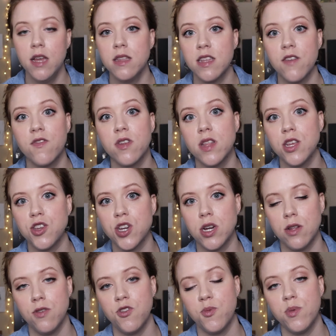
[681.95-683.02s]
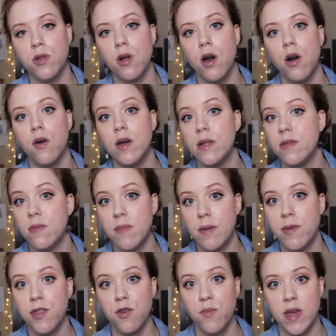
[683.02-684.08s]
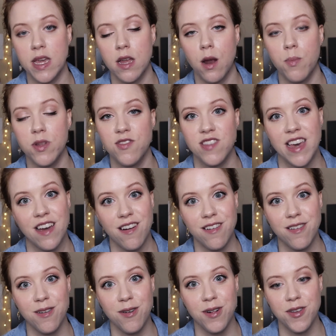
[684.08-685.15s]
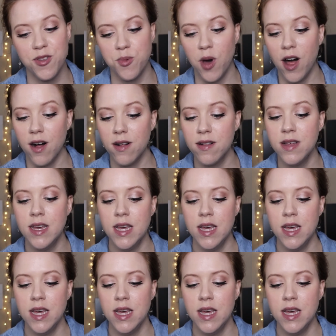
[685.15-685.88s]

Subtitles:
definitely share those below and maybe they'll make it up into that article as well.